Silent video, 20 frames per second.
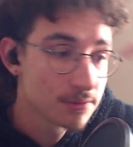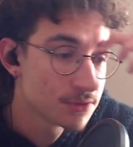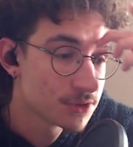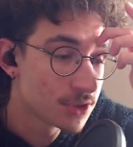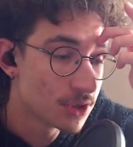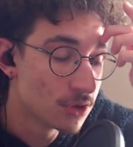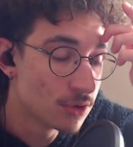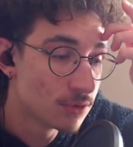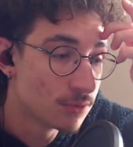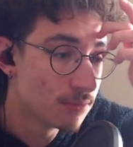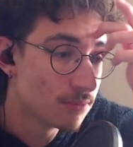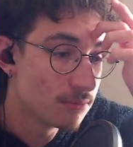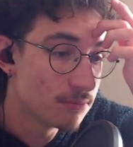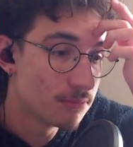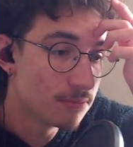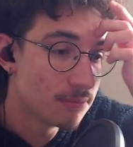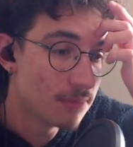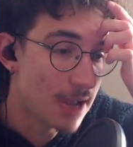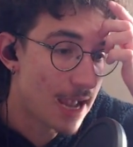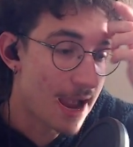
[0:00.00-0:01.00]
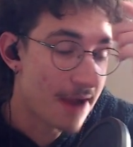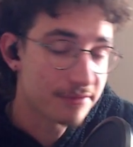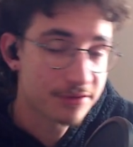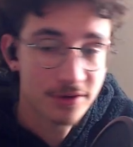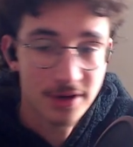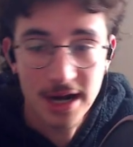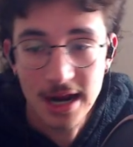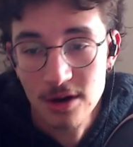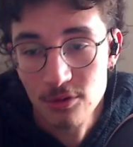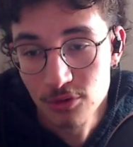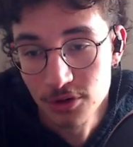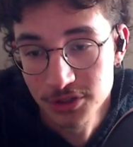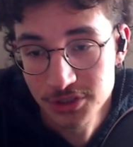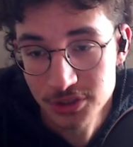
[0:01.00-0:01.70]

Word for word: So after an hour of